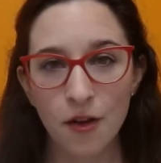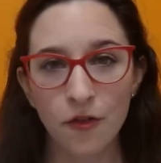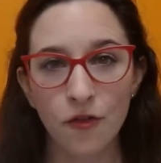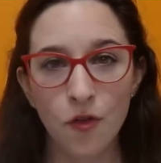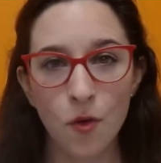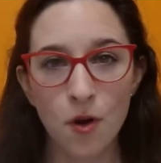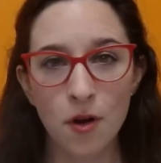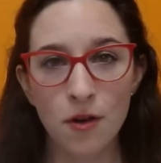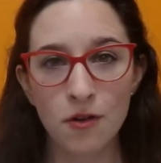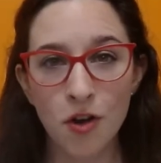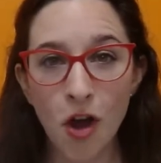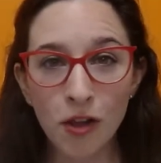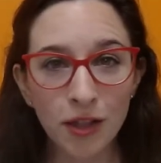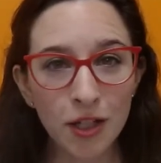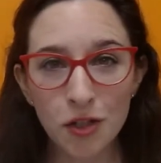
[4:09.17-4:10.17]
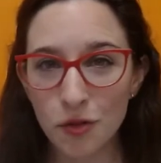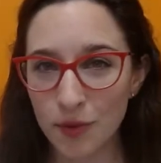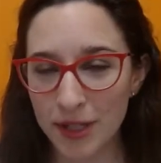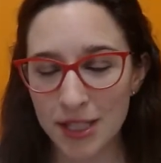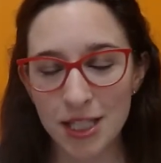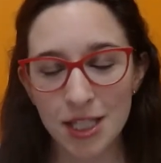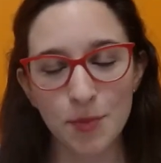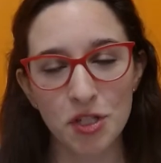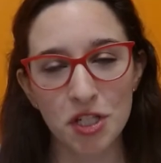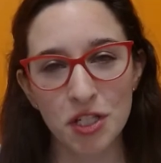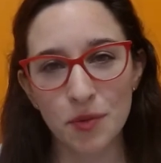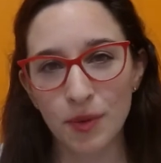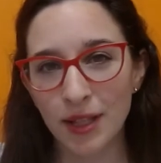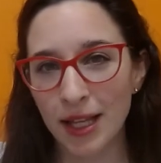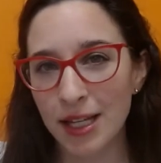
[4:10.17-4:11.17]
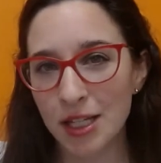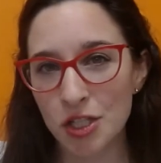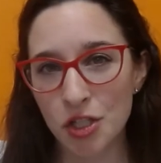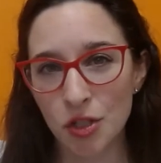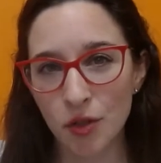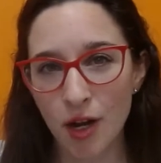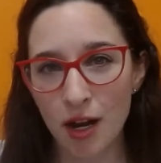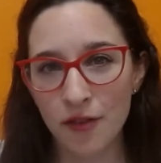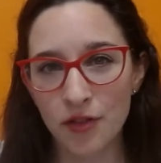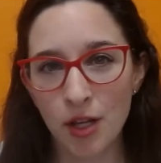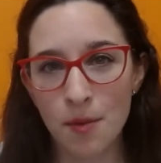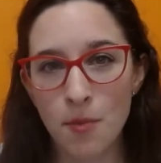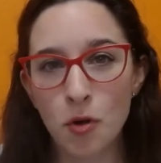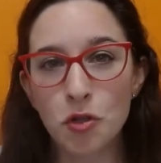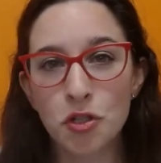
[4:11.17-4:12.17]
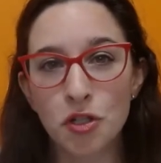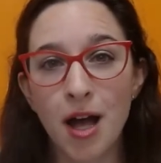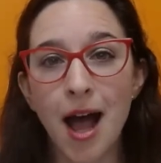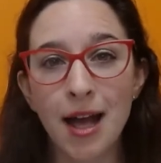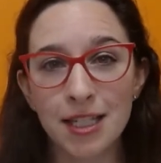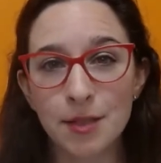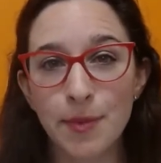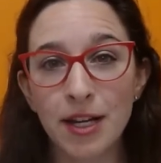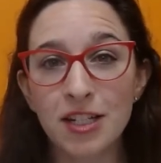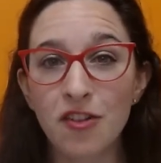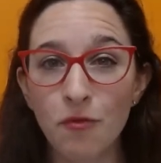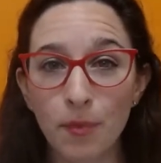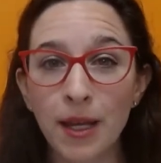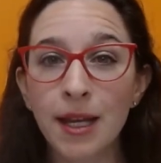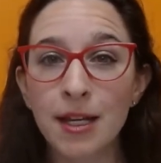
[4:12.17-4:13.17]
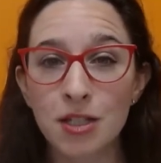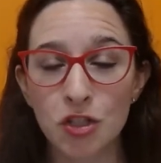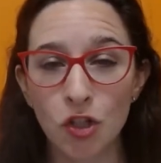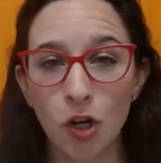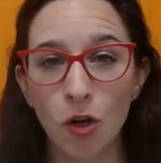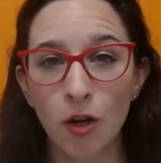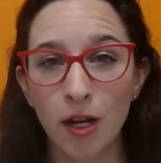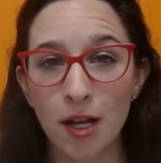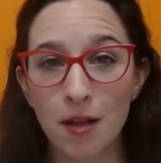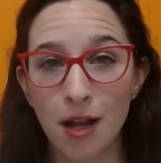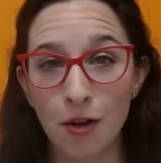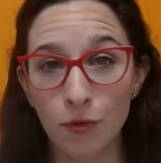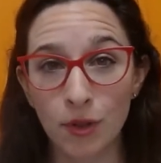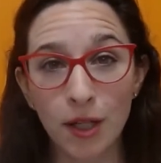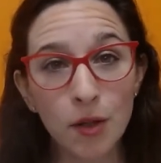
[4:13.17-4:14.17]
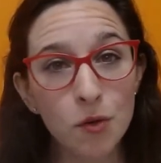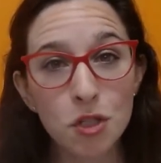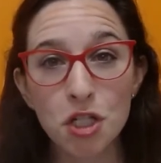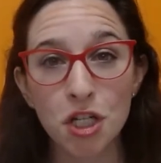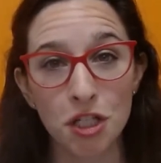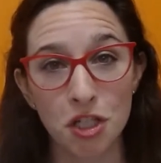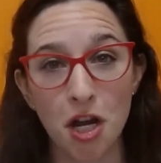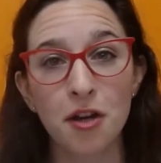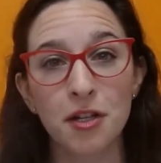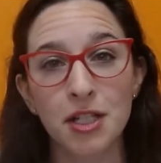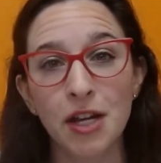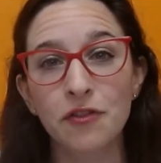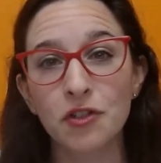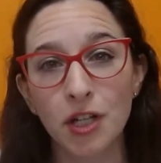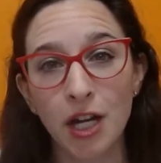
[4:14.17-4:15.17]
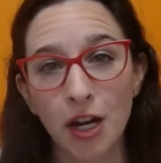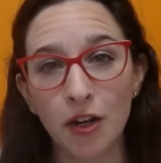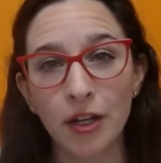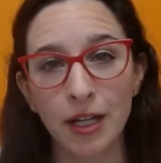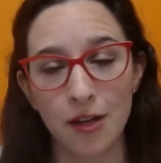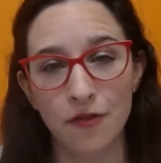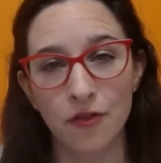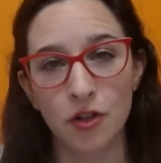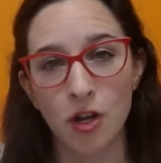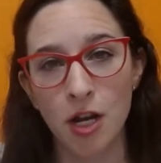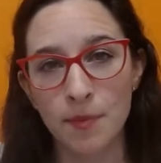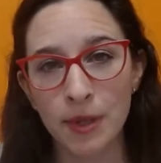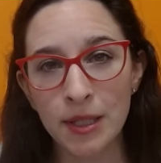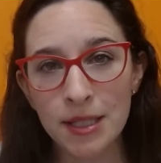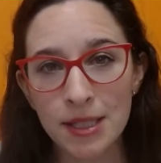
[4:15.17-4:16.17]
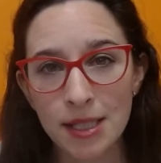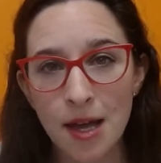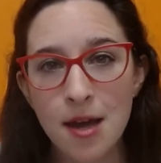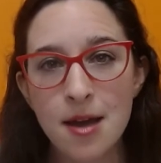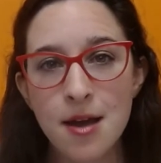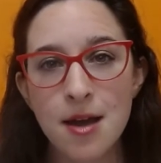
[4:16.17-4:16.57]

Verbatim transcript: For non-legal reasons, but just relating to kind of the emotional aspect of being a surrogate and relinquishing a child after carrying it for nine months,